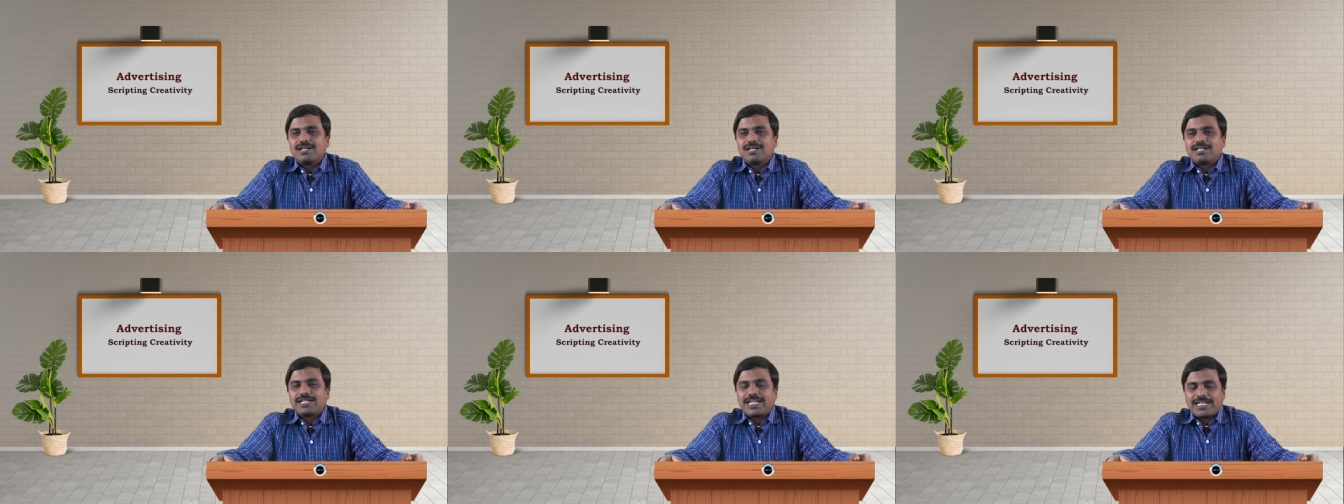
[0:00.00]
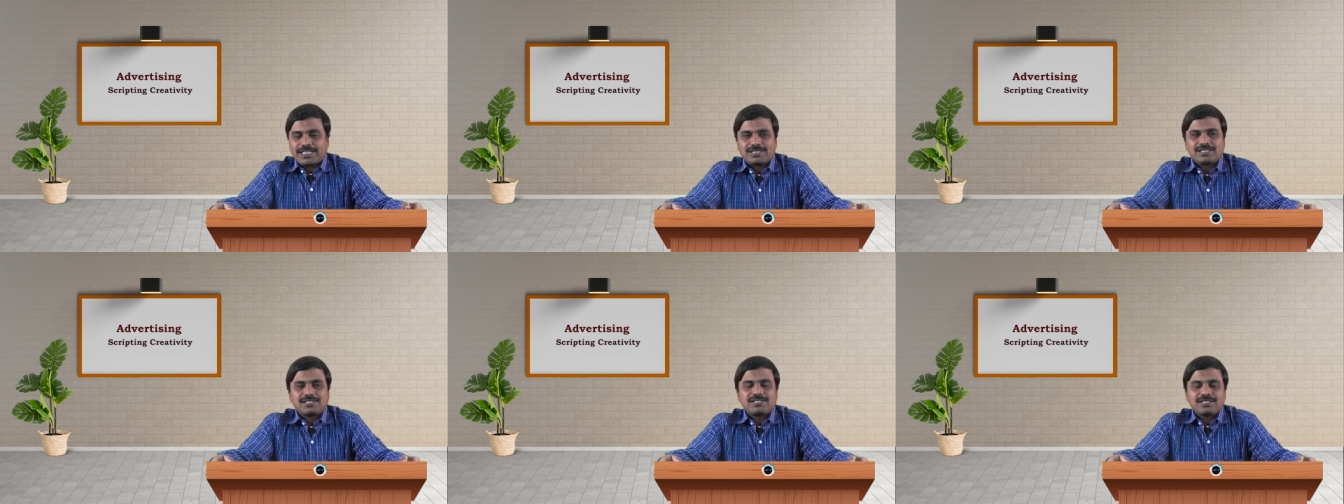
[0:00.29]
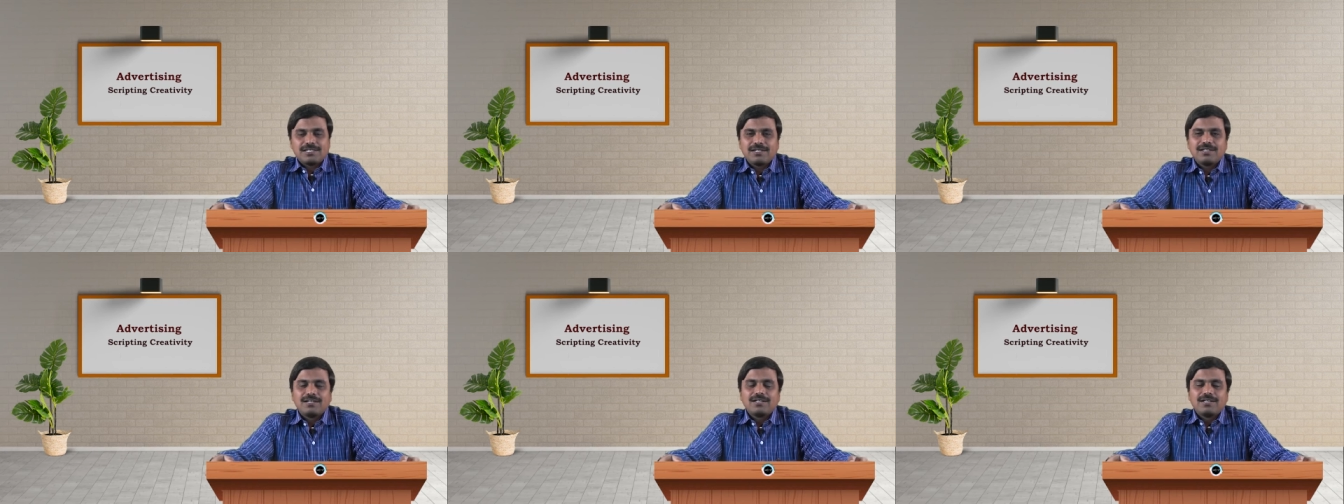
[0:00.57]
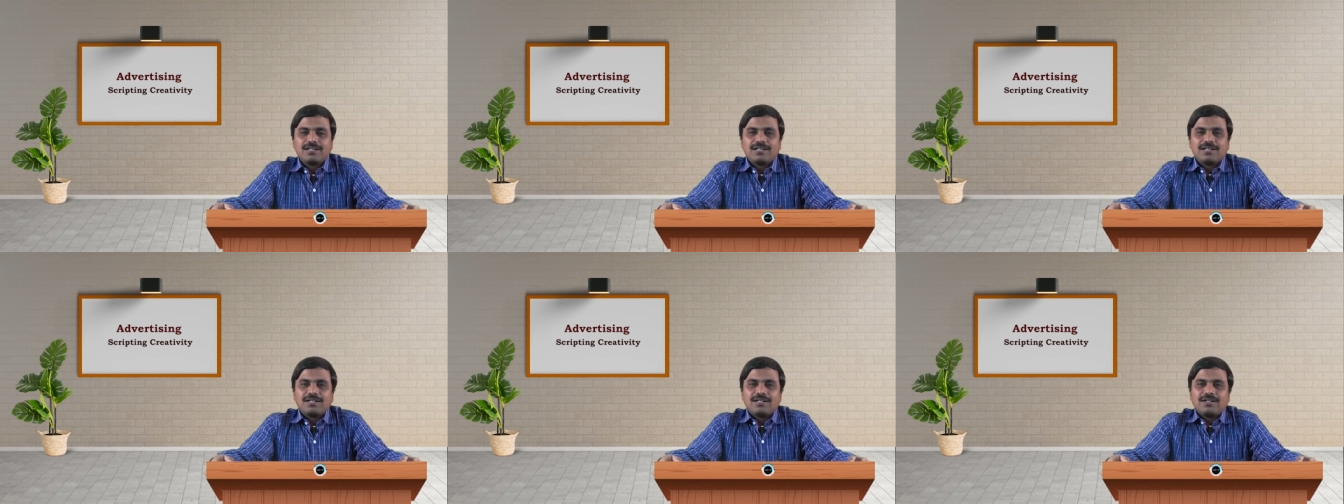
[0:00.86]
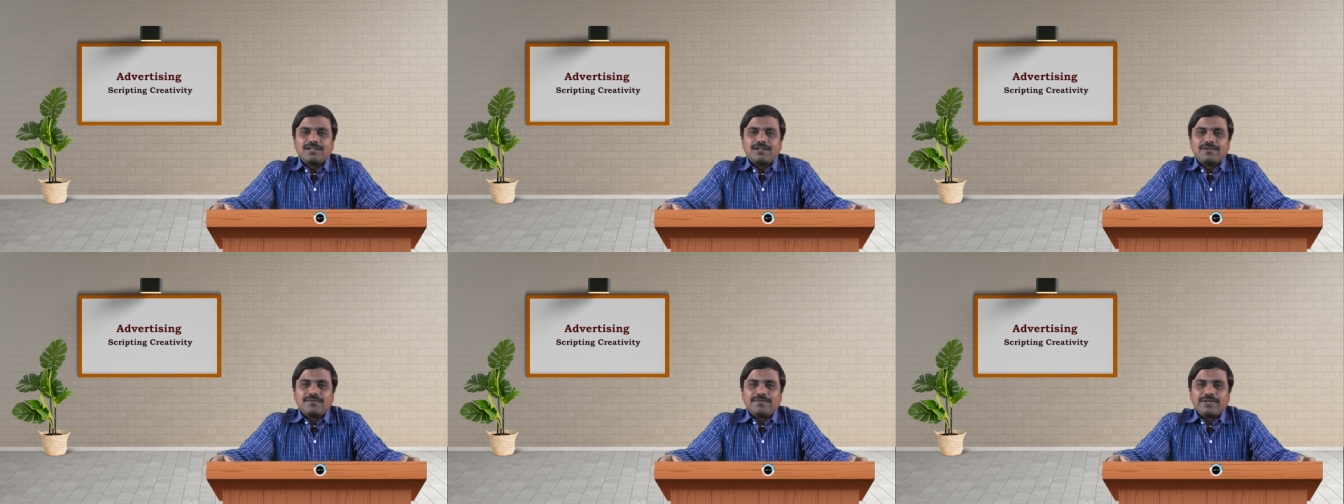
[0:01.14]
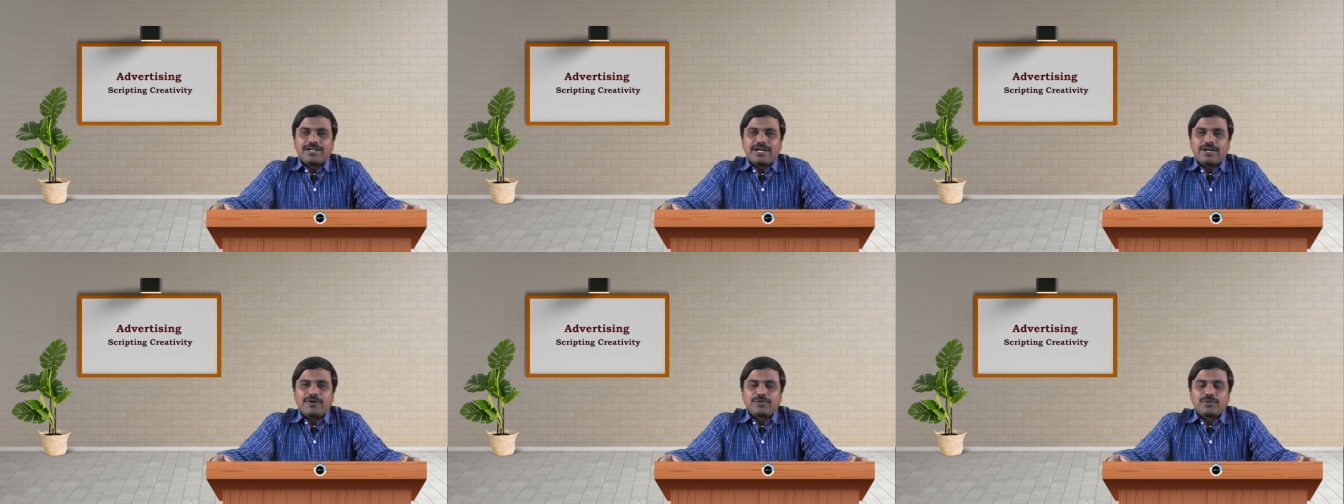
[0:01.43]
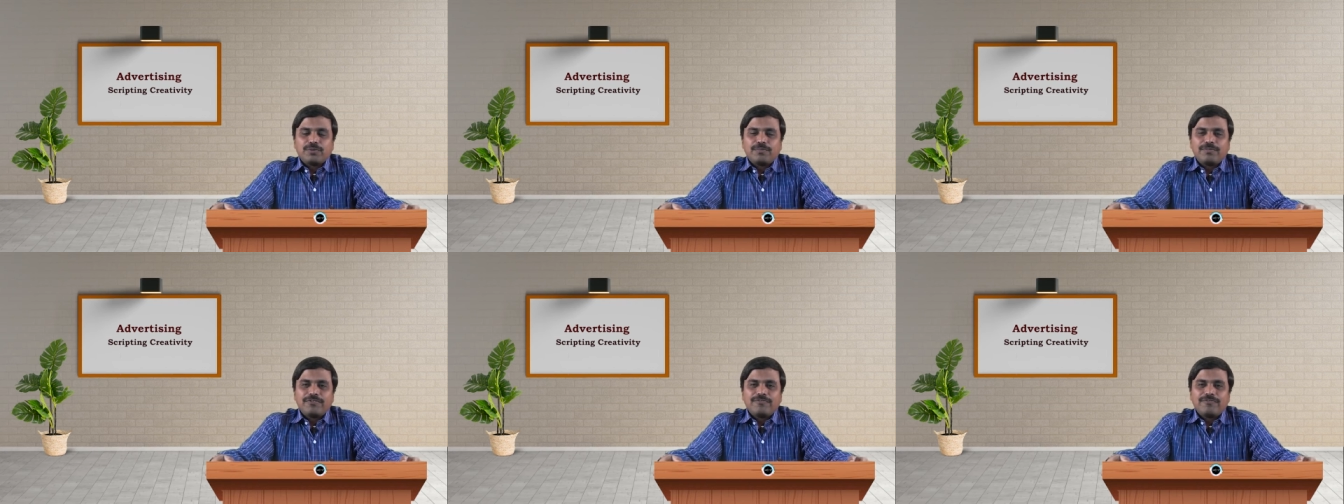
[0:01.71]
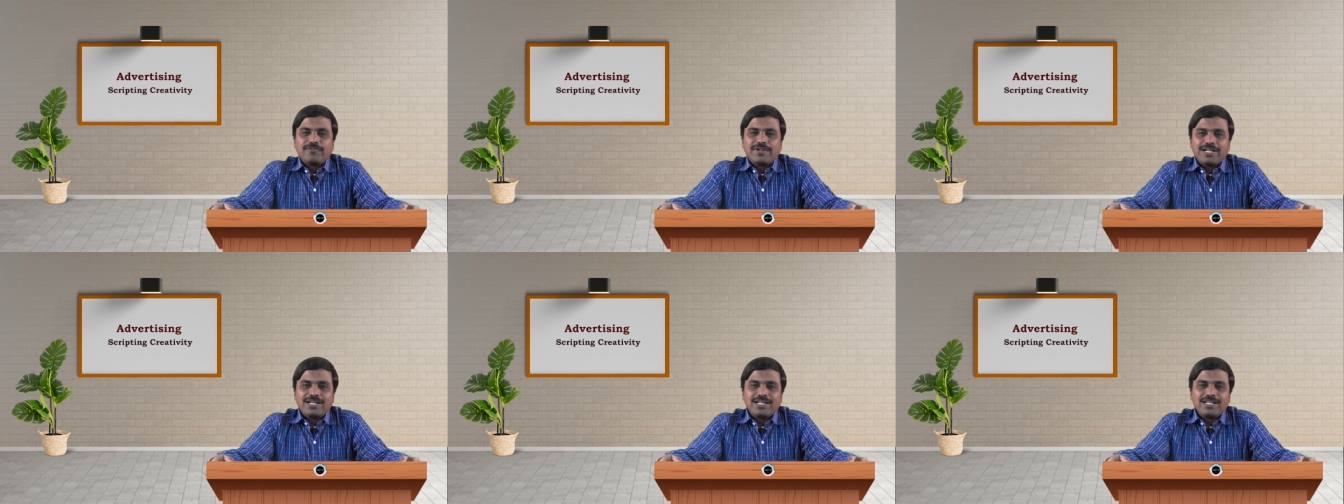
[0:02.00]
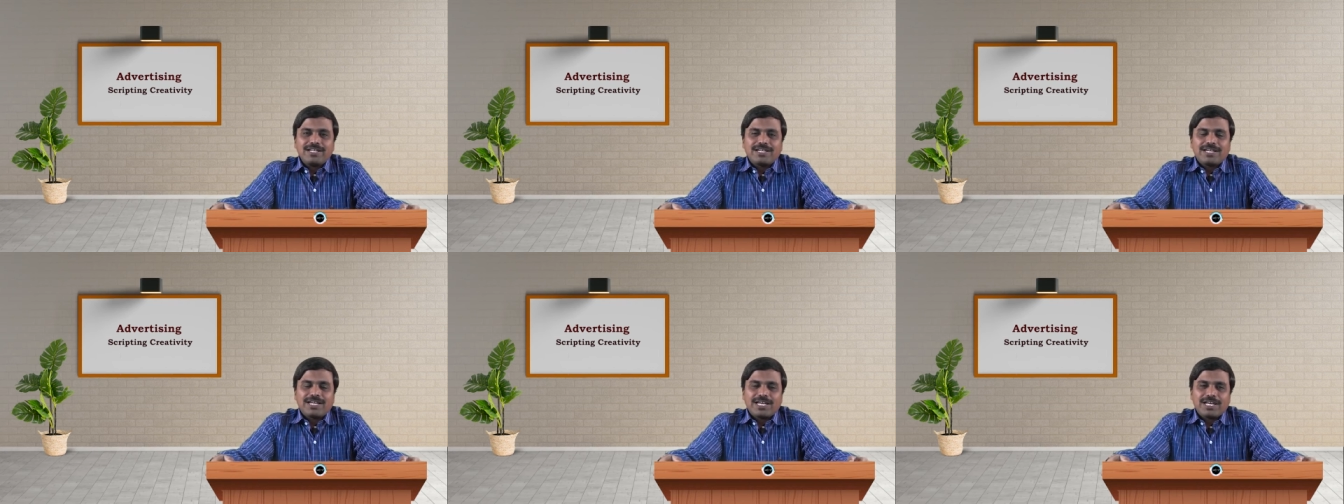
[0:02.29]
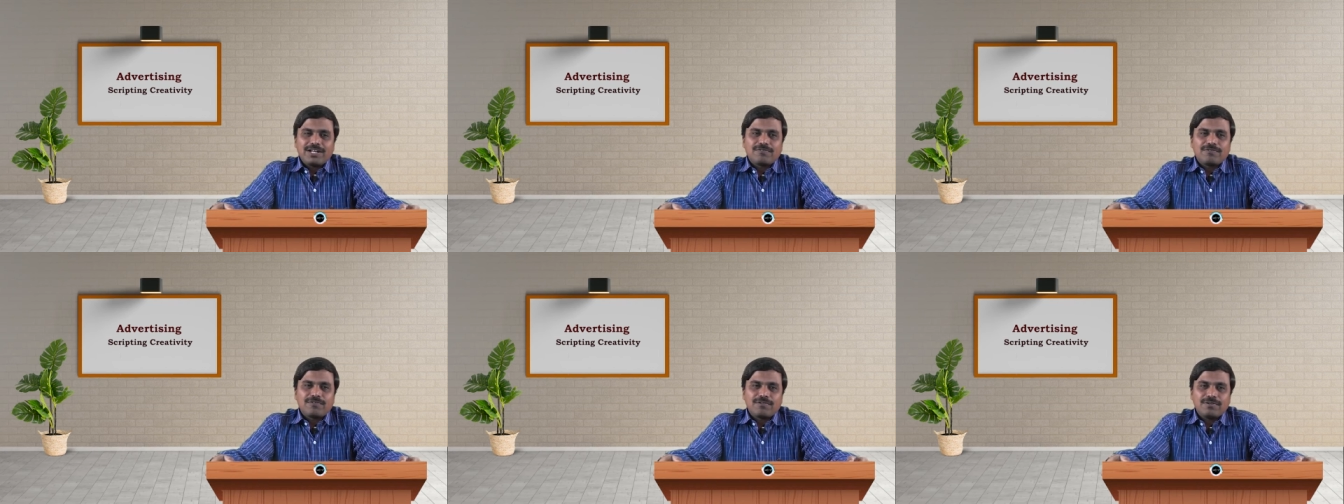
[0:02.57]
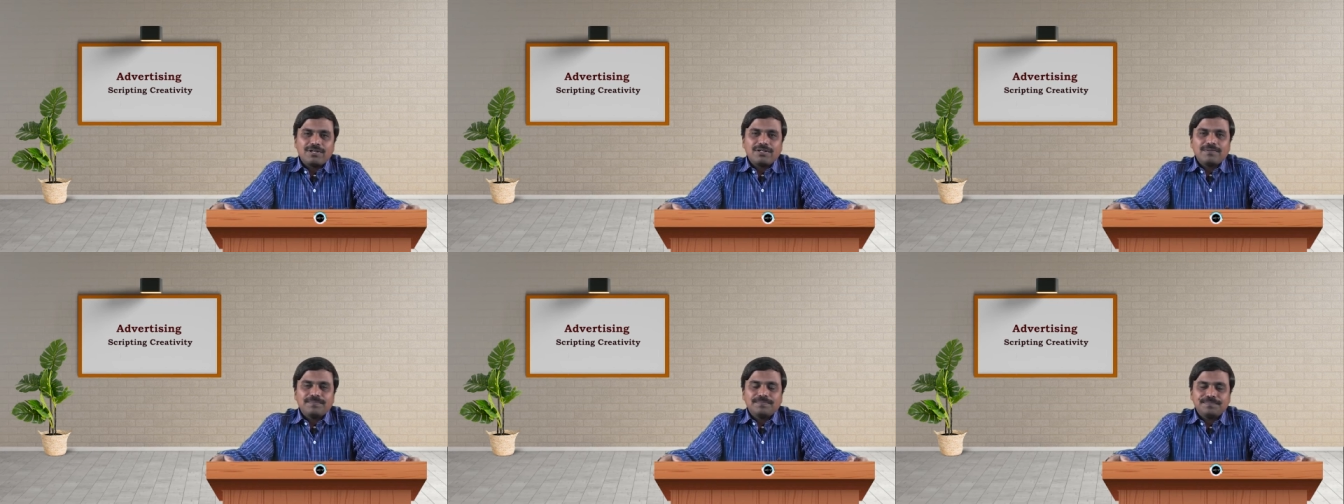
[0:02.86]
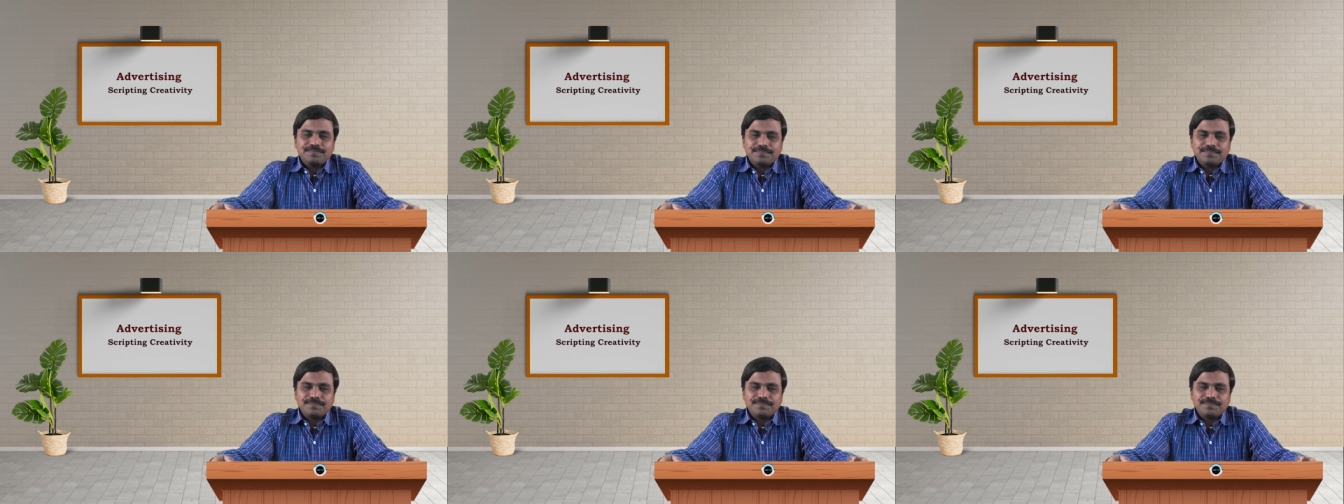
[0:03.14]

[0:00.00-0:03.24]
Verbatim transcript: texts, we have to be very careful,